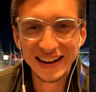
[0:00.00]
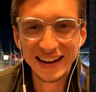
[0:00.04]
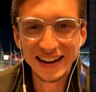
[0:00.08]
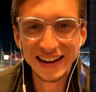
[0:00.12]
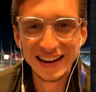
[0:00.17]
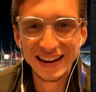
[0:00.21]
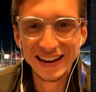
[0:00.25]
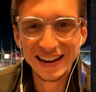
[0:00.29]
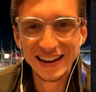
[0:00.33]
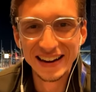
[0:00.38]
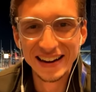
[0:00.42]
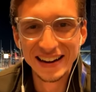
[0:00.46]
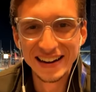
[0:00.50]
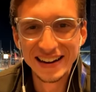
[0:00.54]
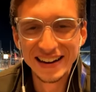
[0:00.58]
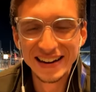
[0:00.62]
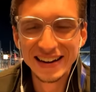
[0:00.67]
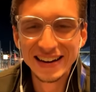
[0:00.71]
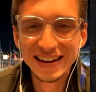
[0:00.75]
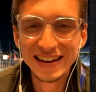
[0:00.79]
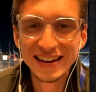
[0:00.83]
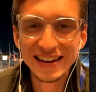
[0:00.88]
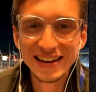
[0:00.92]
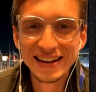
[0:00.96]
It's Dan
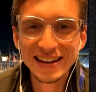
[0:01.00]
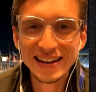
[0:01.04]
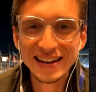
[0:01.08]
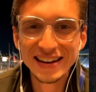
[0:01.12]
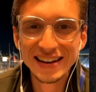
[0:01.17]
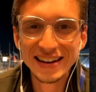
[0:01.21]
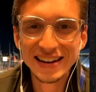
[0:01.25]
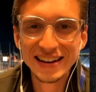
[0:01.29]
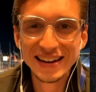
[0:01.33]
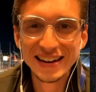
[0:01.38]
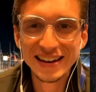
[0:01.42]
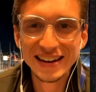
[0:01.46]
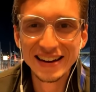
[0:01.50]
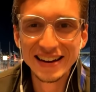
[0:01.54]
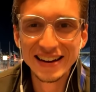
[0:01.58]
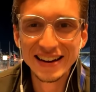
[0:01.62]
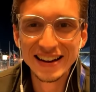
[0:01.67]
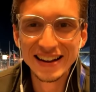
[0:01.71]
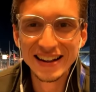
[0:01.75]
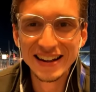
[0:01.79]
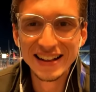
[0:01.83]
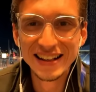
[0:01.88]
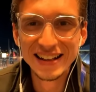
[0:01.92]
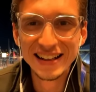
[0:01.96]
Herron. Uh,
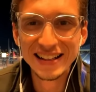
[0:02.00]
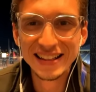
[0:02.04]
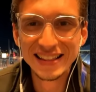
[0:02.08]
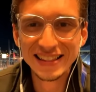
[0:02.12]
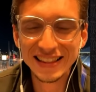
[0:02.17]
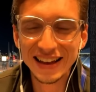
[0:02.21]
Bill,